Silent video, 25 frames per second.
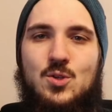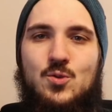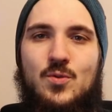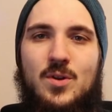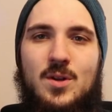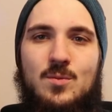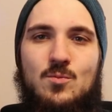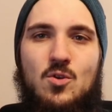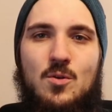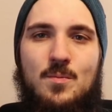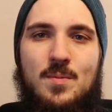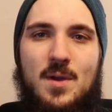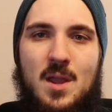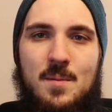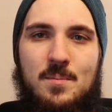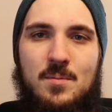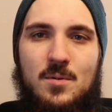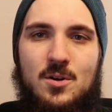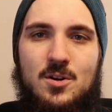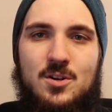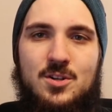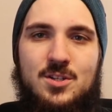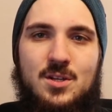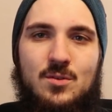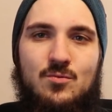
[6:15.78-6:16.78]
was reading more
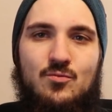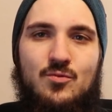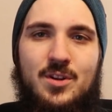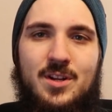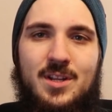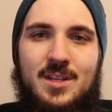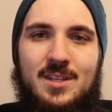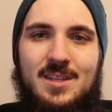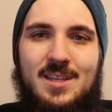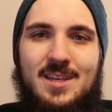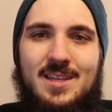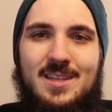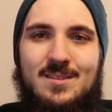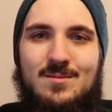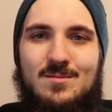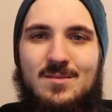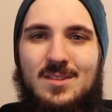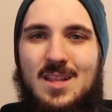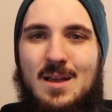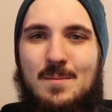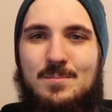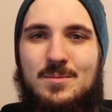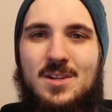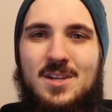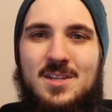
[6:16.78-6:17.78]
papers, reading that
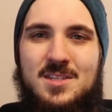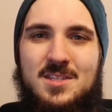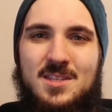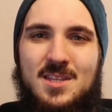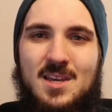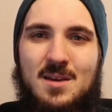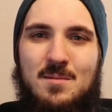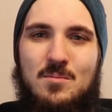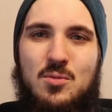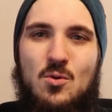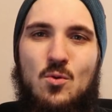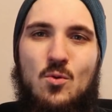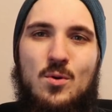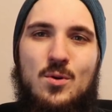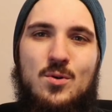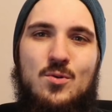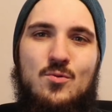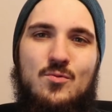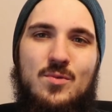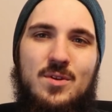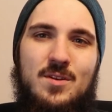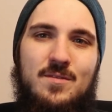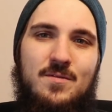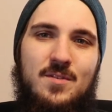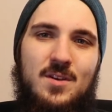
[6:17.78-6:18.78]
leptin isn't that
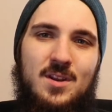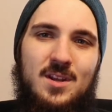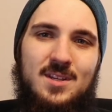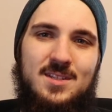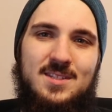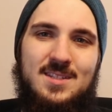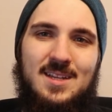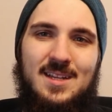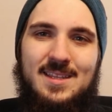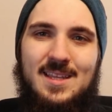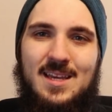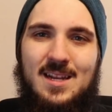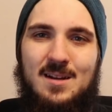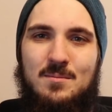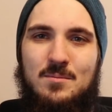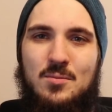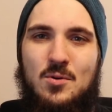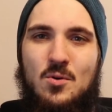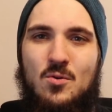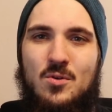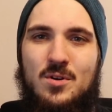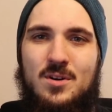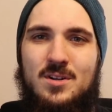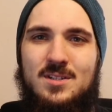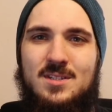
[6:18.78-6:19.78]
important, refeeding's not that
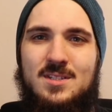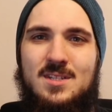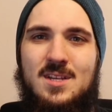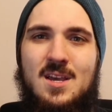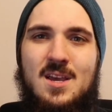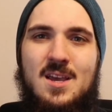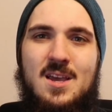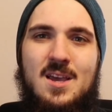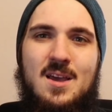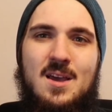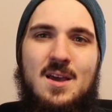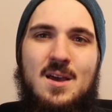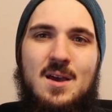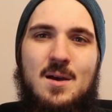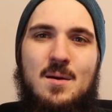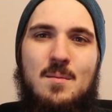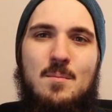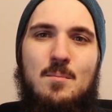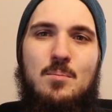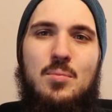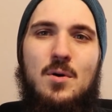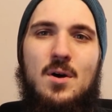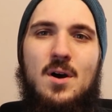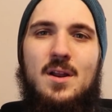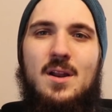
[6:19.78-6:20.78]
important,
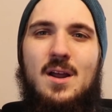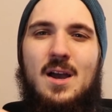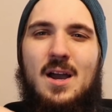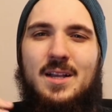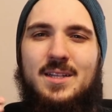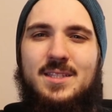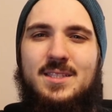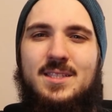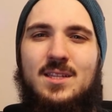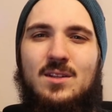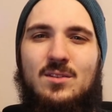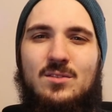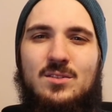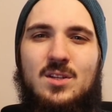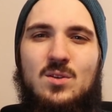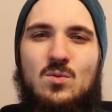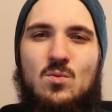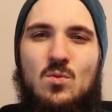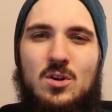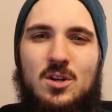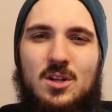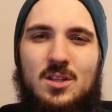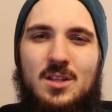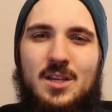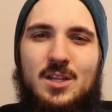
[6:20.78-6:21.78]
but I still
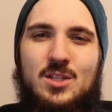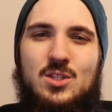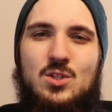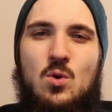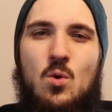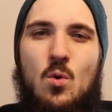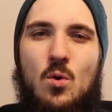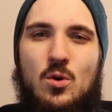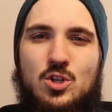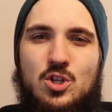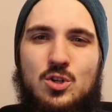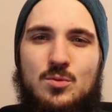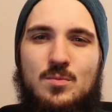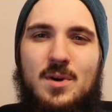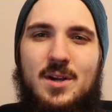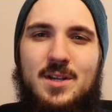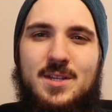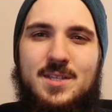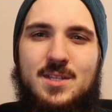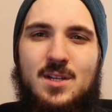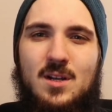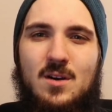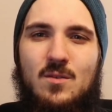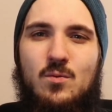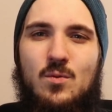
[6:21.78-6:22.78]
didn't want to like torture
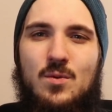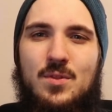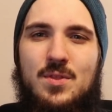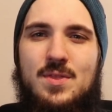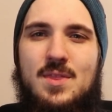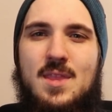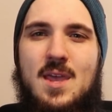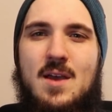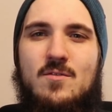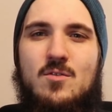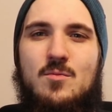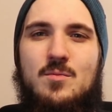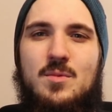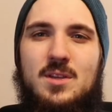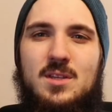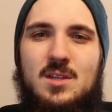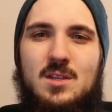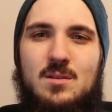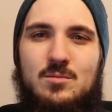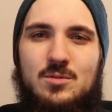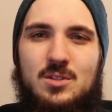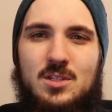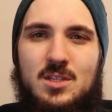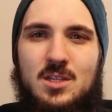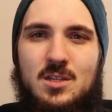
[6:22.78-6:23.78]
myself with never being
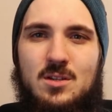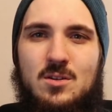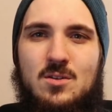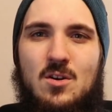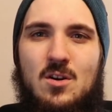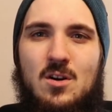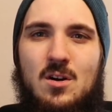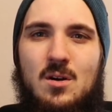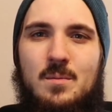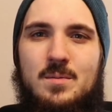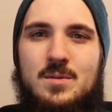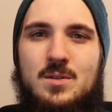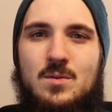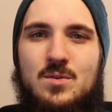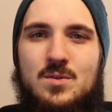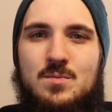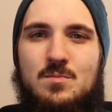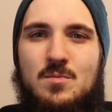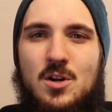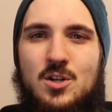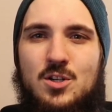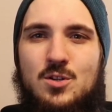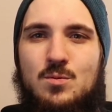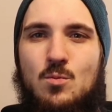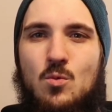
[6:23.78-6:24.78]
able to eat carbs. It was
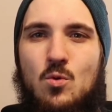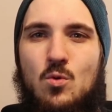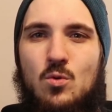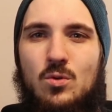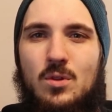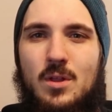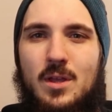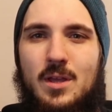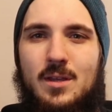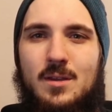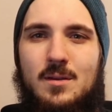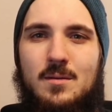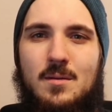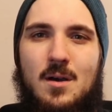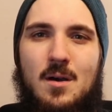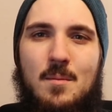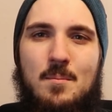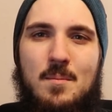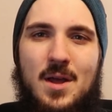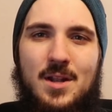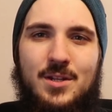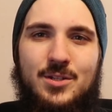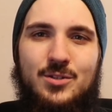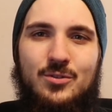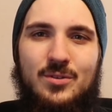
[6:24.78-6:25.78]
much more like a
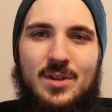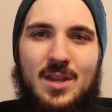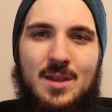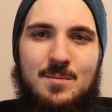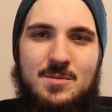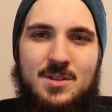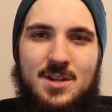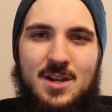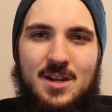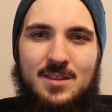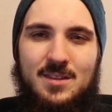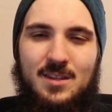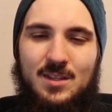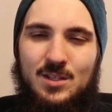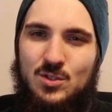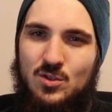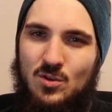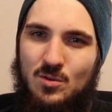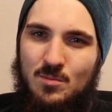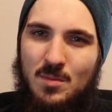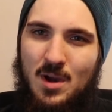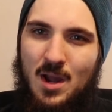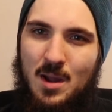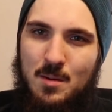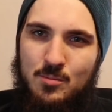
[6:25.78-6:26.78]
mental game than anything.
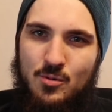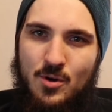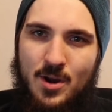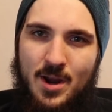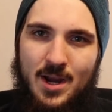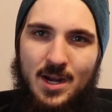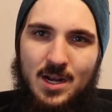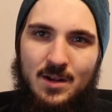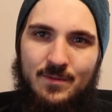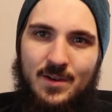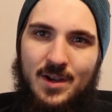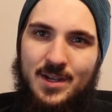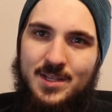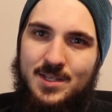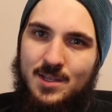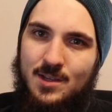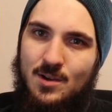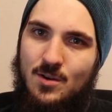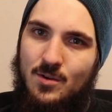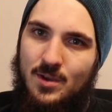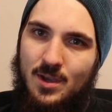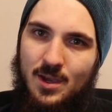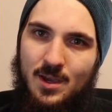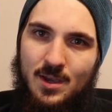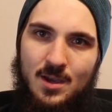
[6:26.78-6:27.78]
So in my brain, if I
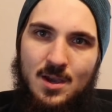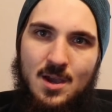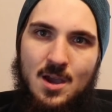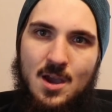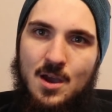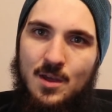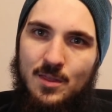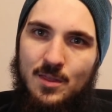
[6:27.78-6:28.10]
say, okay,